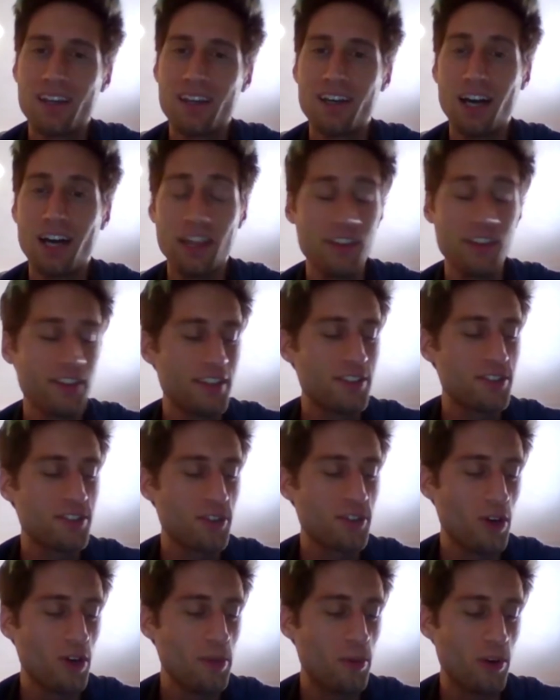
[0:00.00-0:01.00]
Other than
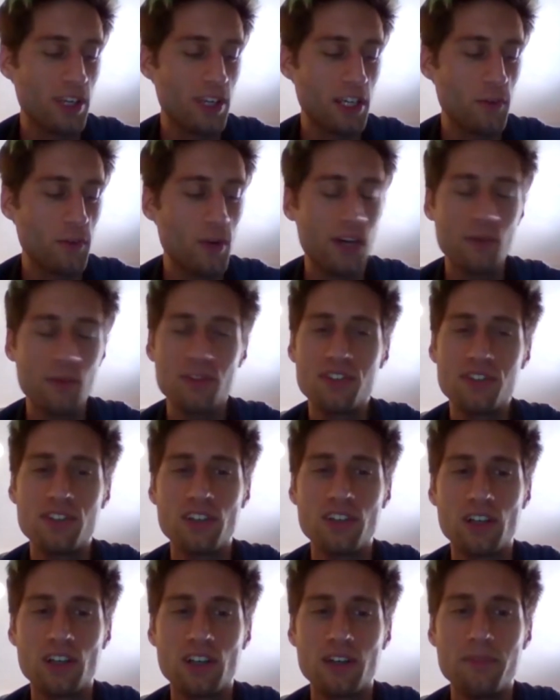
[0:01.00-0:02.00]
storyboarding, what was
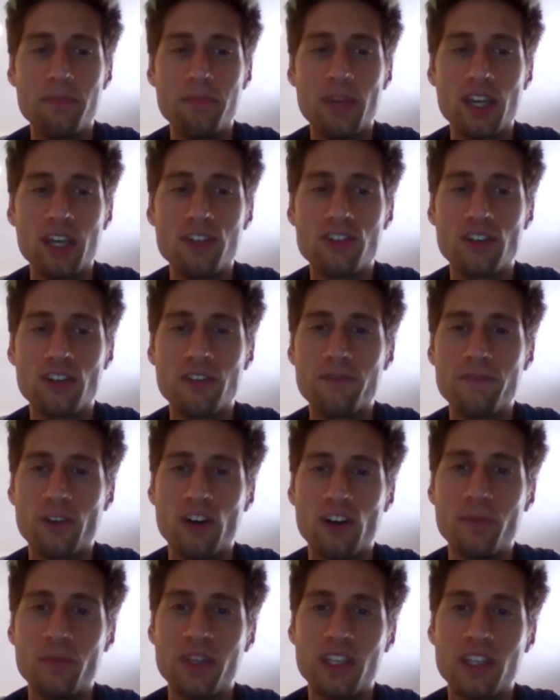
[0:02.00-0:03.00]
your major
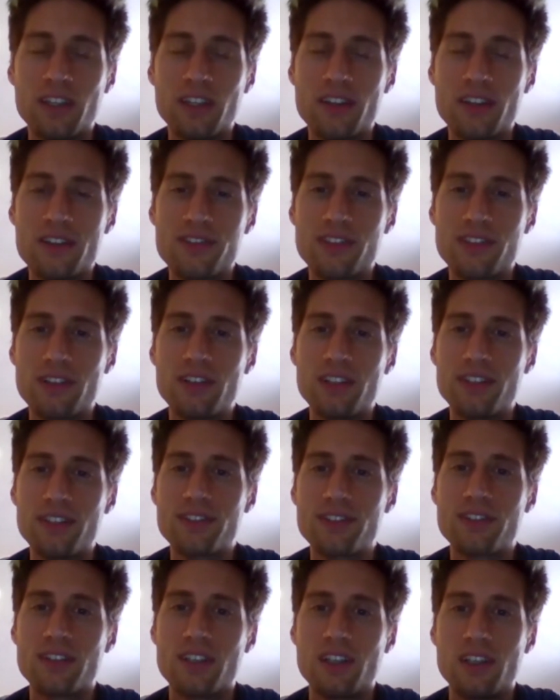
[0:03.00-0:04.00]
involvement in the
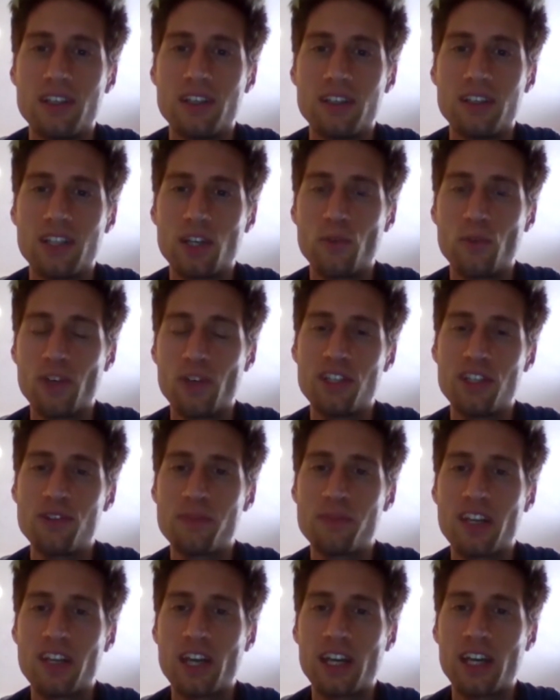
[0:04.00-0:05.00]
series? Like, what did you
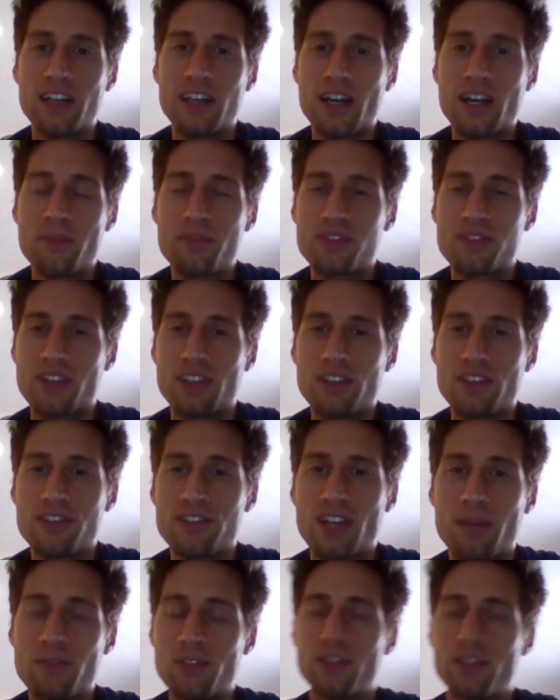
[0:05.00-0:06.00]
spend
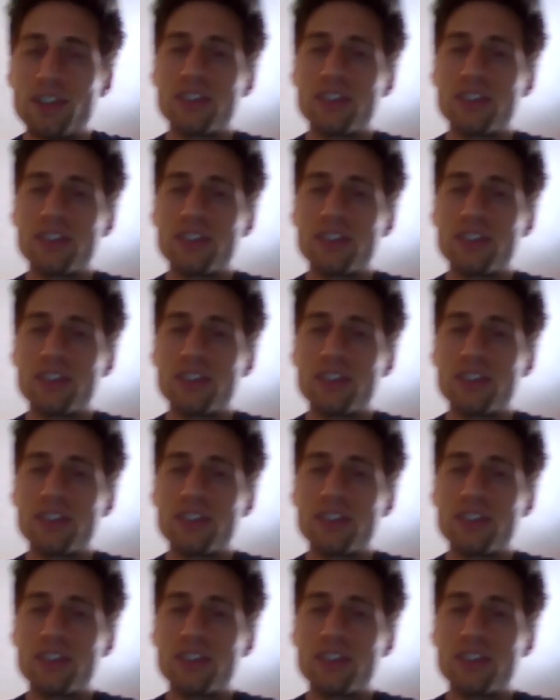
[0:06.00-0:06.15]
99% doing?